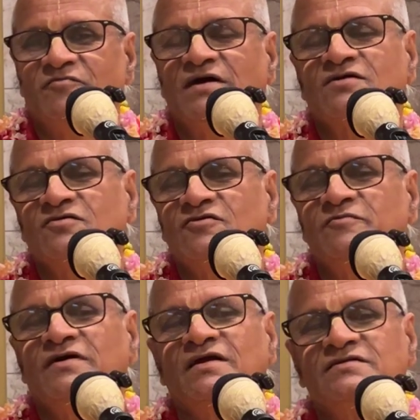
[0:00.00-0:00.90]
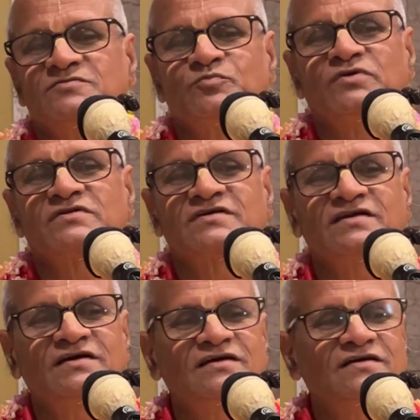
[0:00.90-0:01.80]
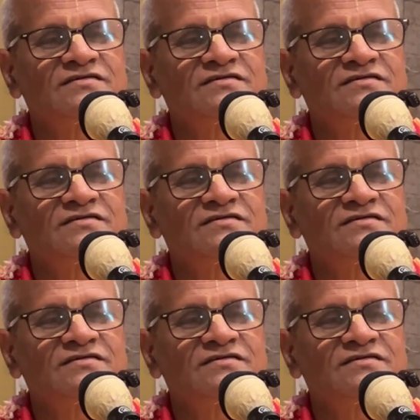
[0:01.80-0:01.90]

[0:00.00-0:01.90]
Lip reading: My Guru Maharaj's birthday,